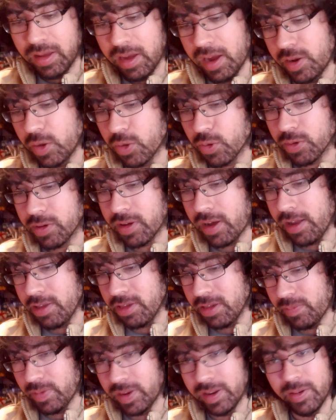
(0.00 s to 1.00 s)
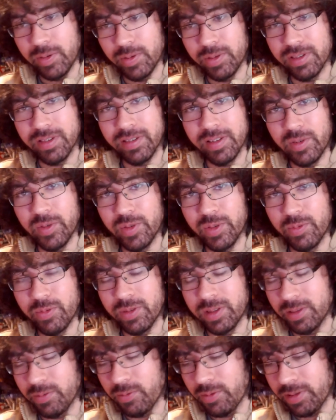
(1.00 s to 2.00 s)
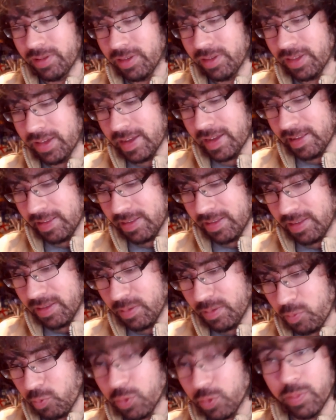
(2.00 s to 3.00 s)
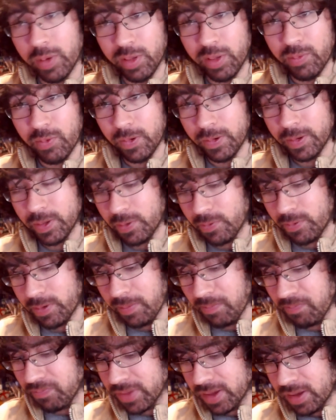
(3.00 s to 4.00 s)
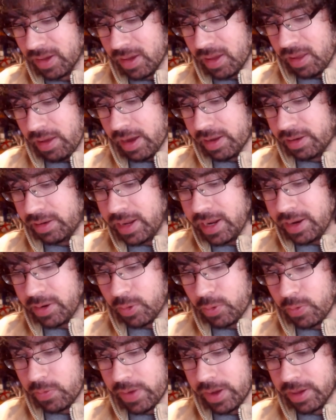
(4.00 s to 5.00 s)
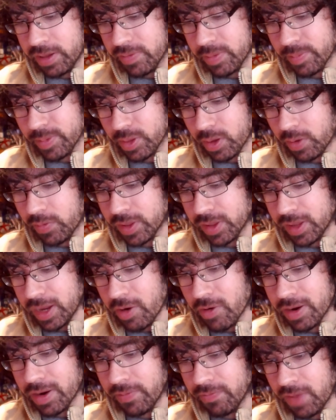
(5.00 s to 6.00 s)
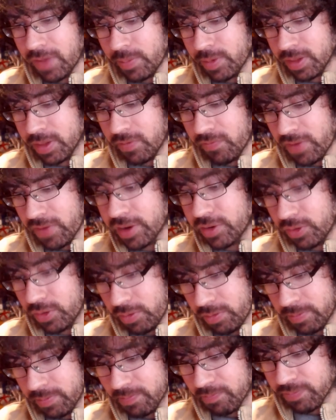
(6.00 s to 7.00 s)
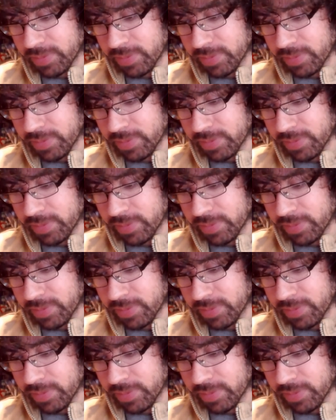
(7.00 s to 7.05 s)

Initial concept, and here's here's one of the ones that was much more extreme. A neat who thinks of himself as an internet famous inventor.